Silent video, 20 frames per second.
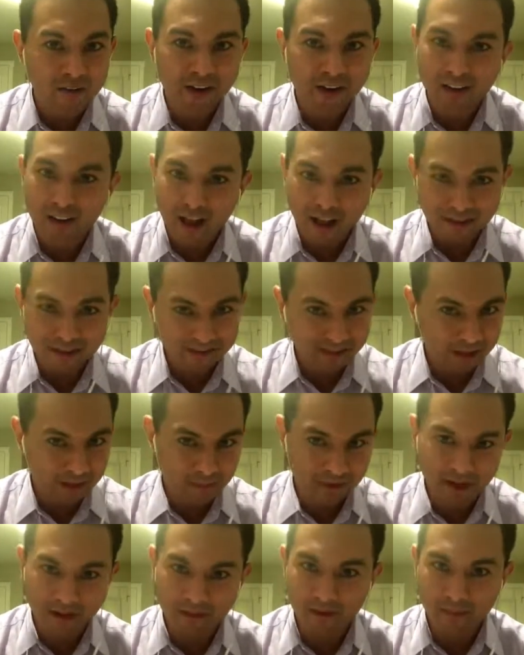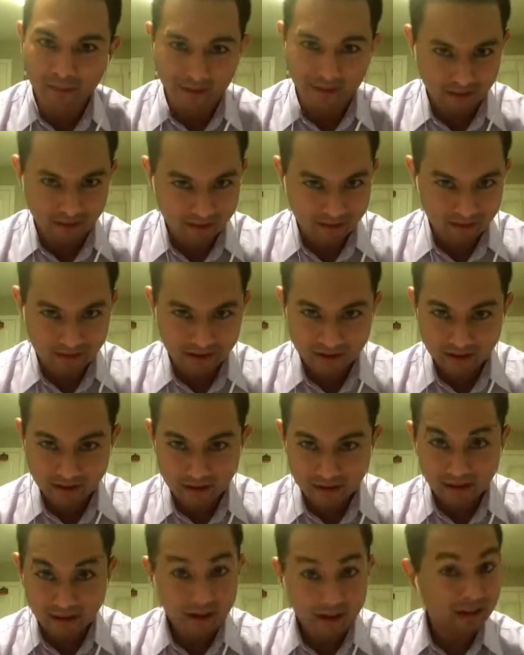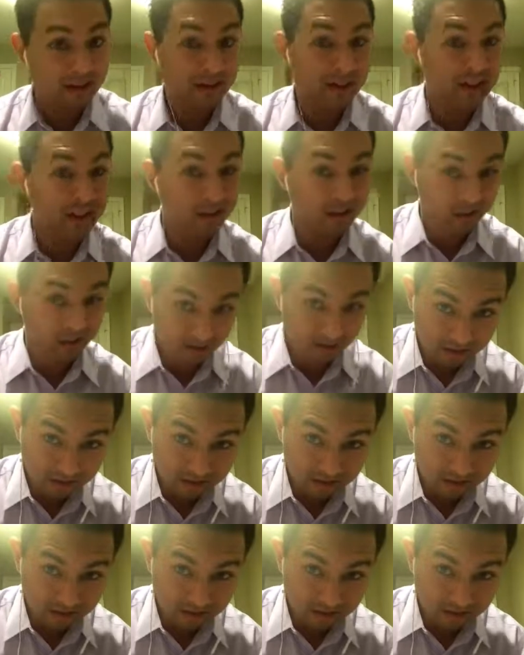and loss statement every month, legal,